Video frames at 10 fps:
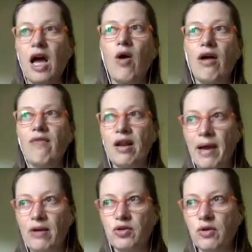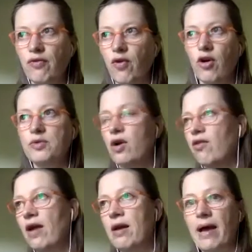oh, I read about you in Forbes, or I
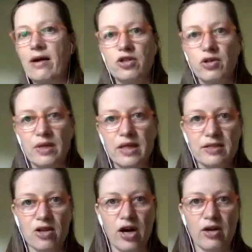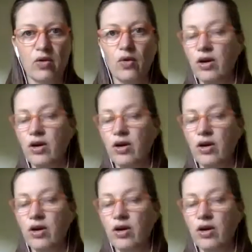read about you in this article,